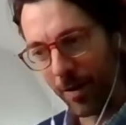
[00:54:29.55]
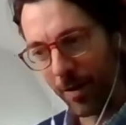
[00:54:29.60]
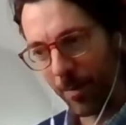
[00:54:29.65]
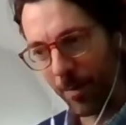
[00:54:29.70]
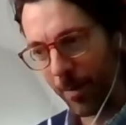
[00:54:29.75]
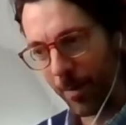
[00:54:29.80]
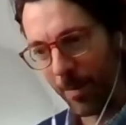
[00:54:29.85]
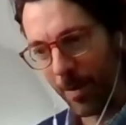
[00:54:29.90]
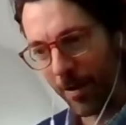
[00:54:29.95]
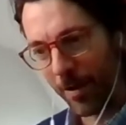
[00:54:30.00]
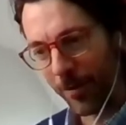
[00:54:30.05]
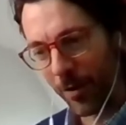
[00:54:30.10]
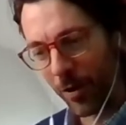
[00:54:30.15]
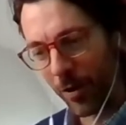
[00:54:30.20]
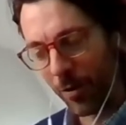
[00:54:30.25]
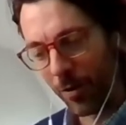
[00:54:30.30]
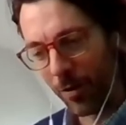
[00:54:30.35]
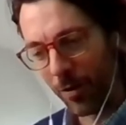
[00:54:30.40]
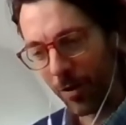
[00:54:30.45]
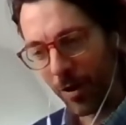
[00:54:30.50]
Maybe if
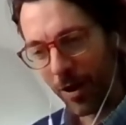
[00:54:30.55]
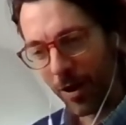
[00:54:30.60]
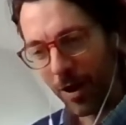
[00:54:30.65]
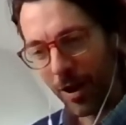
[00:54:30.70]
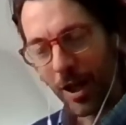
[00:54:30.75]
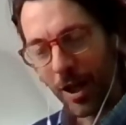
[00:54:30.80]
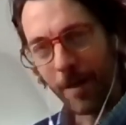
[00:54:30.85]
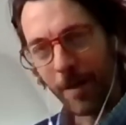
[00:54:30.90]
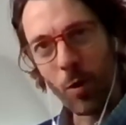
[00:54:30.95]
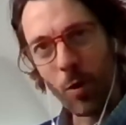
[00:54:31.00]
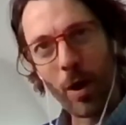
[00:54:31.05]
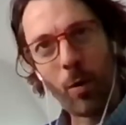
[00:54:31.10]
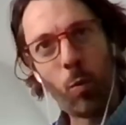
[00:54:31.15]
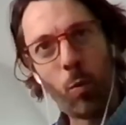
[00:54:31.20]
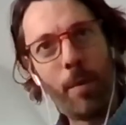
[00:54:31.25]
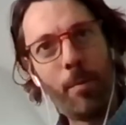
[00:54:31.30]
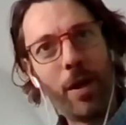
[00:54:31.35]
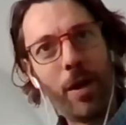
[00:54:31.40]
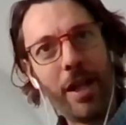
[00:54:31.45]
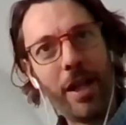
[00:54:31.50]
you had
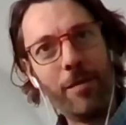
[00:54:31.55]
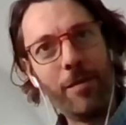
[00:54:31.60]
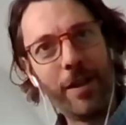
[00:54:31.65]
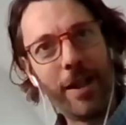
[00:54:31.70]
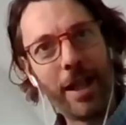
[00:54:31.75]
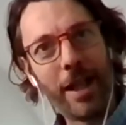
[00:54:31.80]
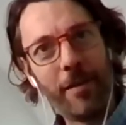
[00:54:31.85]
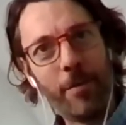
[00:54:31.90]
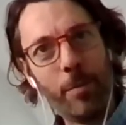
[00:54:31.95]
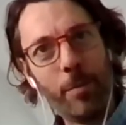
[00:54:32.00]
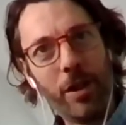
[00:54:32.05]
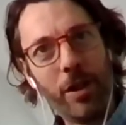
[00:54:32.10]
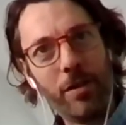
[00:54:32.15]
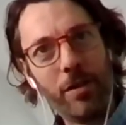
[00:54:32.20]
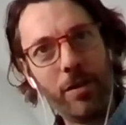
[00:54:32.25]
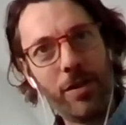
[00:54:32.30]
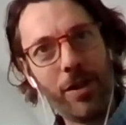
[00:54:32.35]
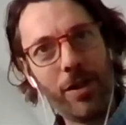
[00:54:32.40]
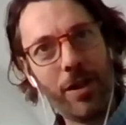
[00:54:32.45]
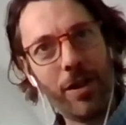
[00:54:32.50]
one plea for the government
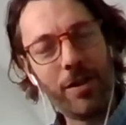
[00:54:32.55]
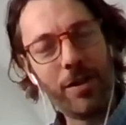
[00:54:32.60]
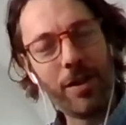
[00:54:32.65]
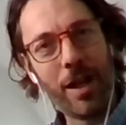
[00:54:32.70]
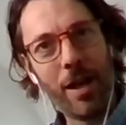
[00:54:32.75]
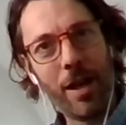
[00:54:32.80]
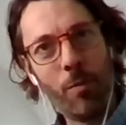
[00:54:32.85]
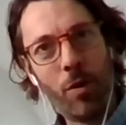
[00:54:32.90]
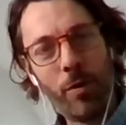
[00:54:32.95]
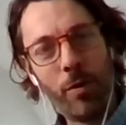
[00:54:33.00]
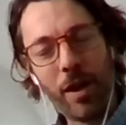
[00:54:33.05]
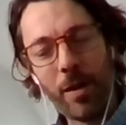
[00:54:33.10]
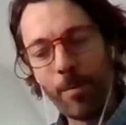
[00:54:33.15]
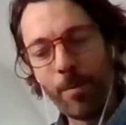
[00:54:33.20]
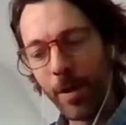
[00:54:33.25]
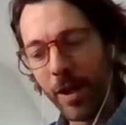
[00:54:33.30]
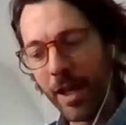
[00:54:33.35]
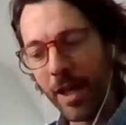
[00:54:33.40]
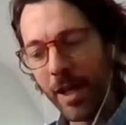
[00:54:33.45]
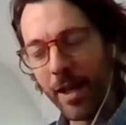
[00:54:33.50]
to hear, what would it
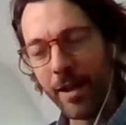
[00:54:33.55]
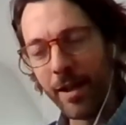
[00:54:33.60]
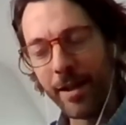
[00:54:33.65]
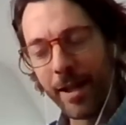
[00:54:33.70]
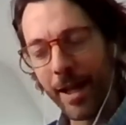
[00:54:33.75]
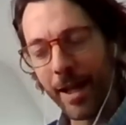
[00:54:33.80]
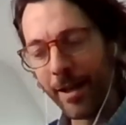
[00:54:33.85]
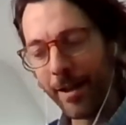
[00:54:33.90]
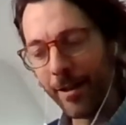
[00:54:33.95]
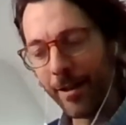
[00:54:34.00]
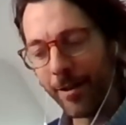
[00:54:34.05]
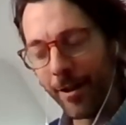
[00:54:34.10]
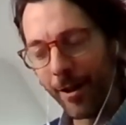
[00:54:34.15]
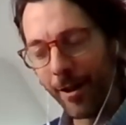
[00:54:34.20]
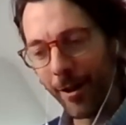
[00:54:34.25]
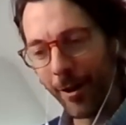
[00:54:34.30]
be? And then